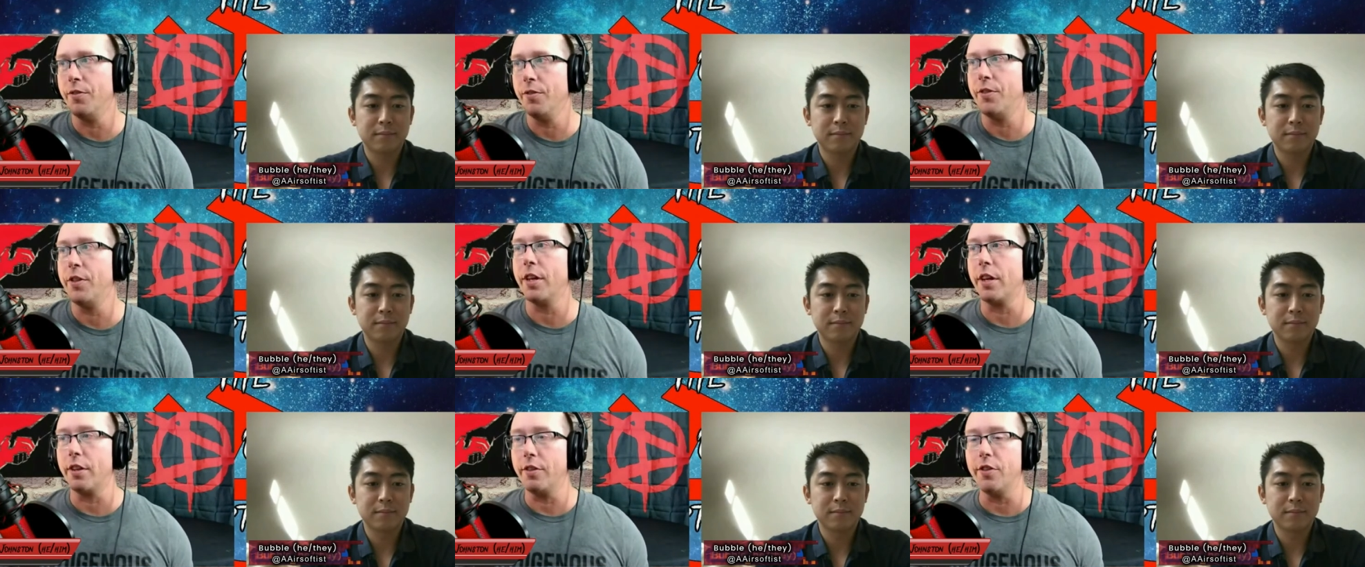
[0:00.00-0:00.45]

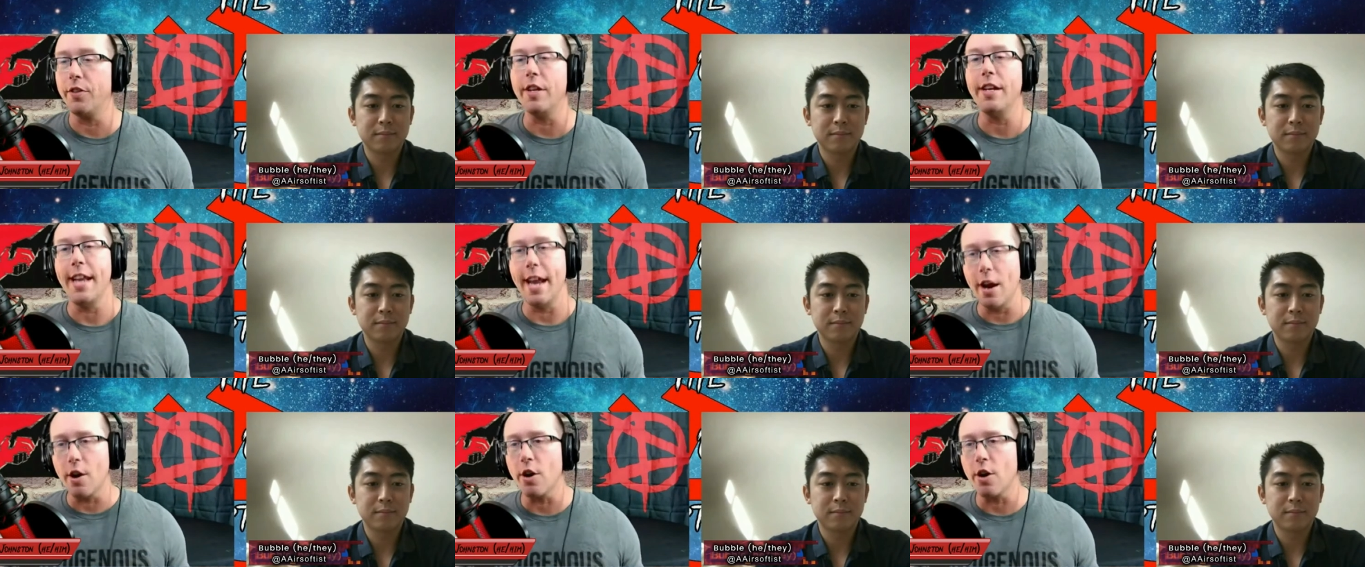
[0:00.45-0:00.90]
Speaker 1: the
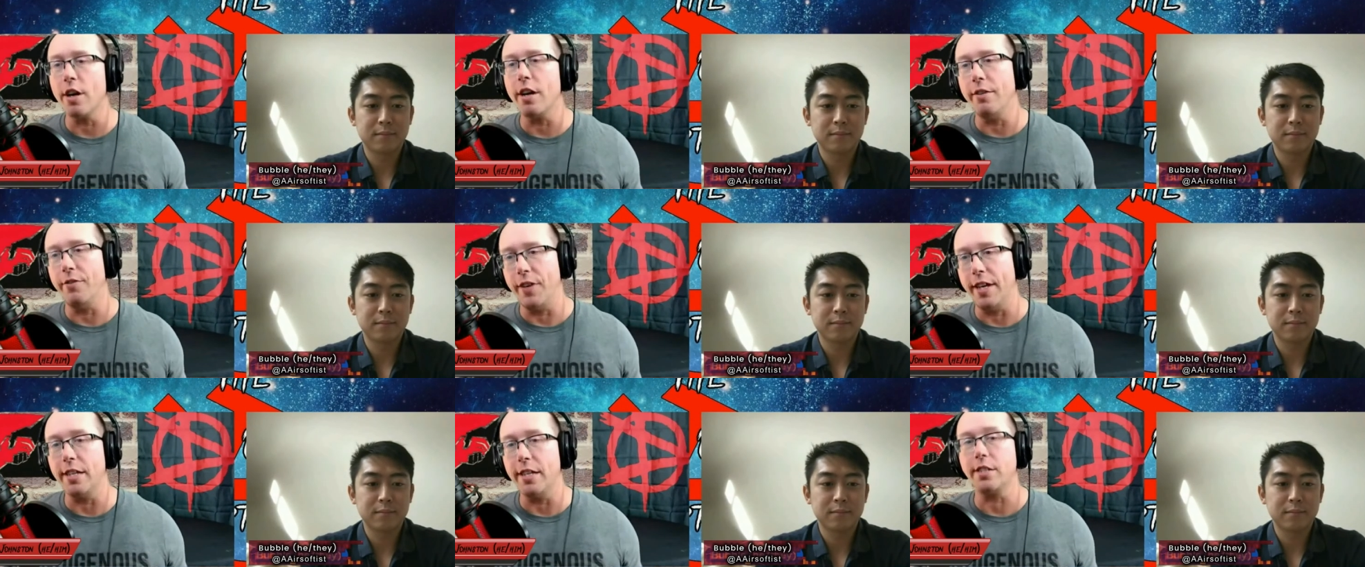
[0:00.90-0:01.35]
the
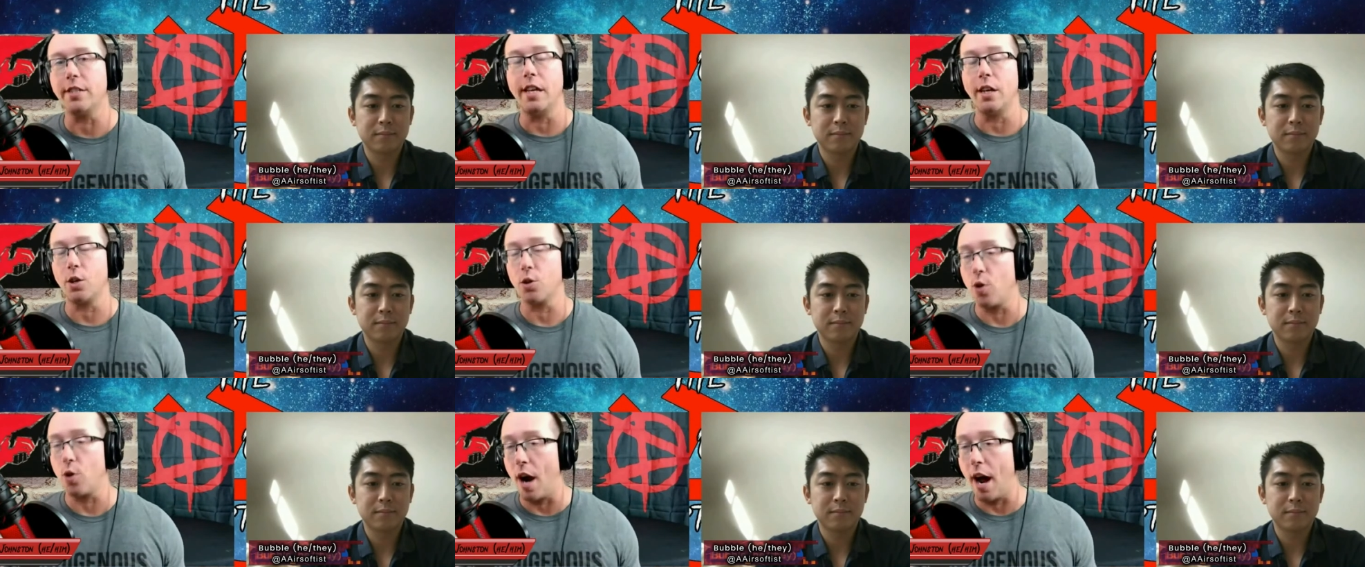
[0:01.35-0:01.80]
narrative is
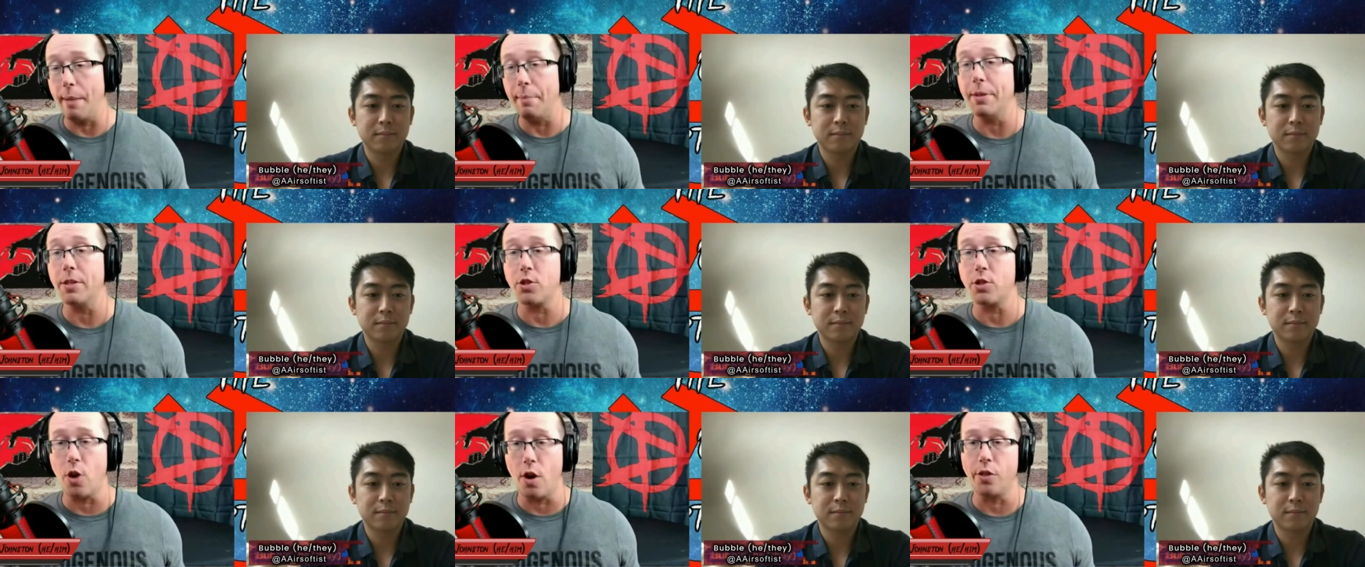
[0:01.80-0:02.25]
that
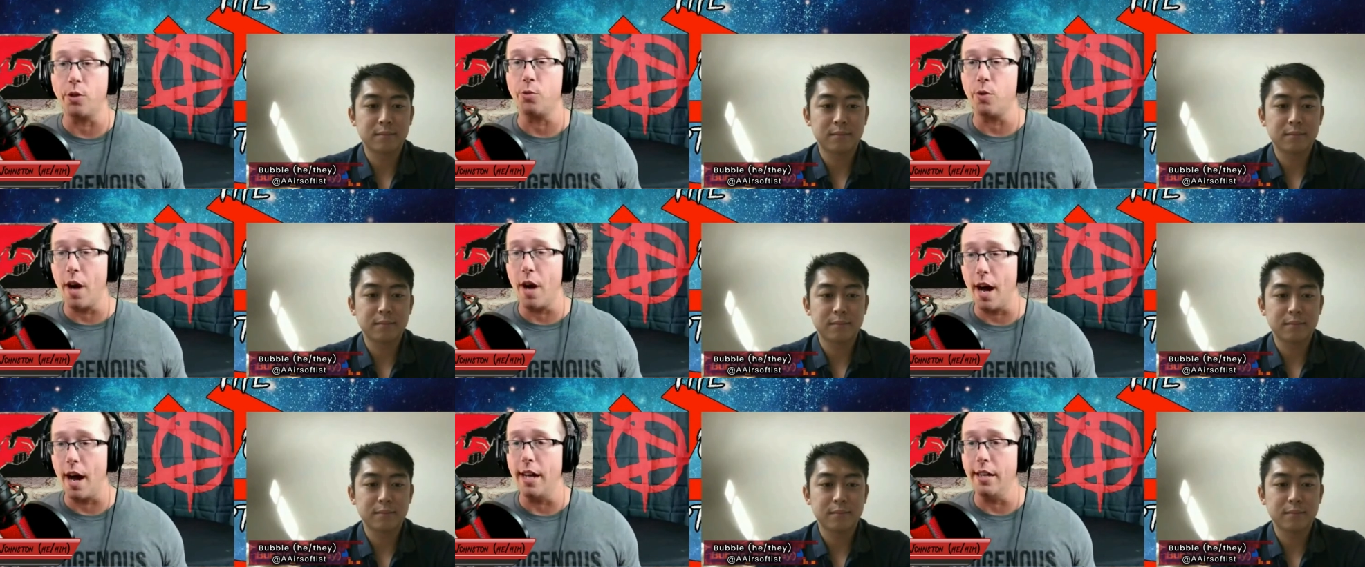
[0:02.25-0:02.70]
crime is on
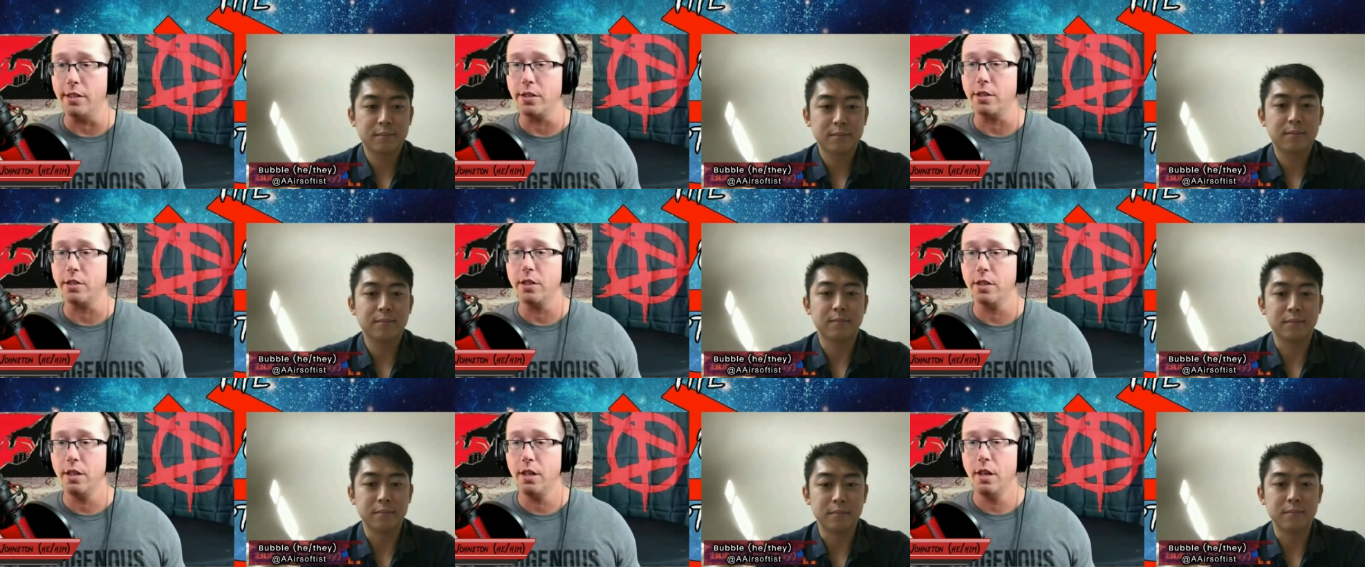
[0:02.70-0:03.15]
the
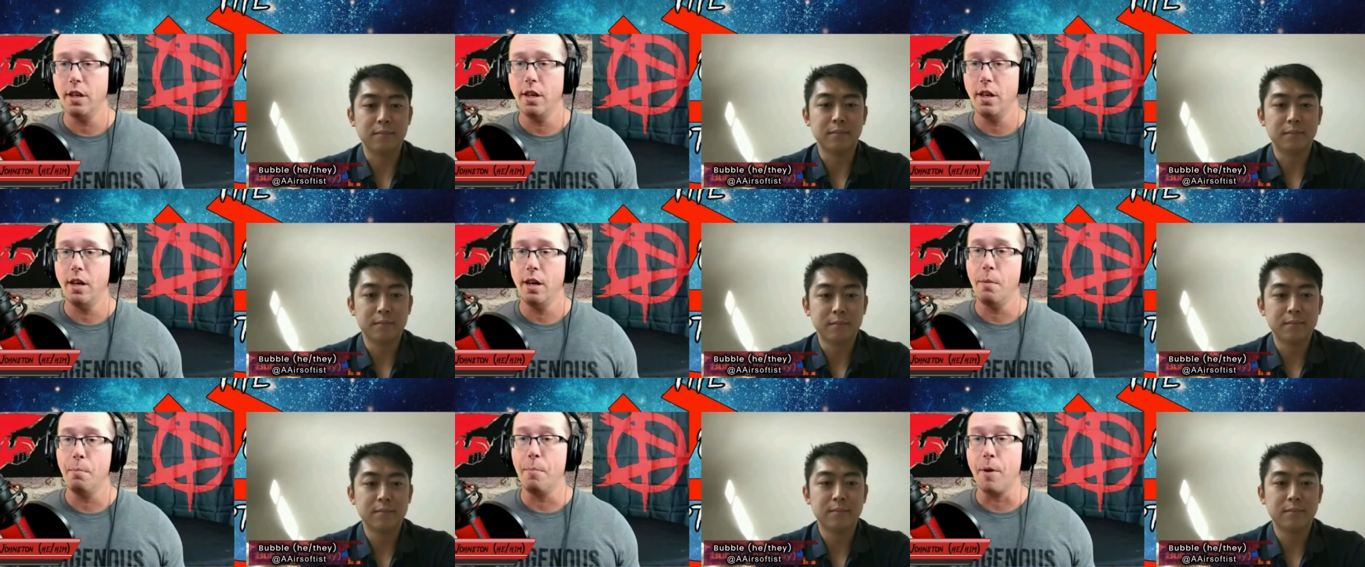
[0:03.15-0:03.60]
rise,
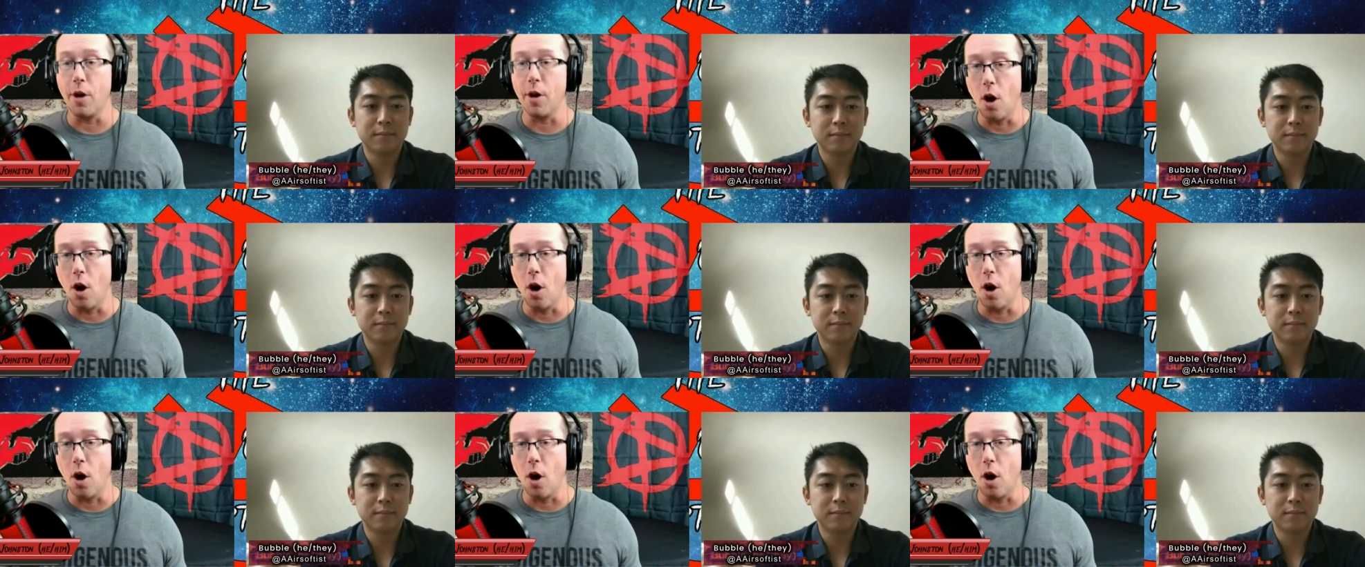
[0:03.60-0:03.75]
mm-hmm.